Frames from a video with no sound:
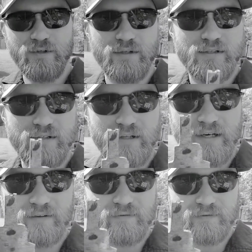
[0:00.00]
you can see
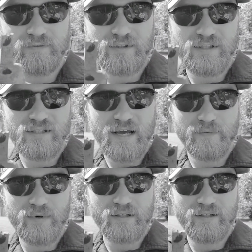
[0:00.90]
that just
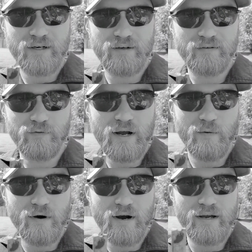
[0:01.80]
snapped right there, right where I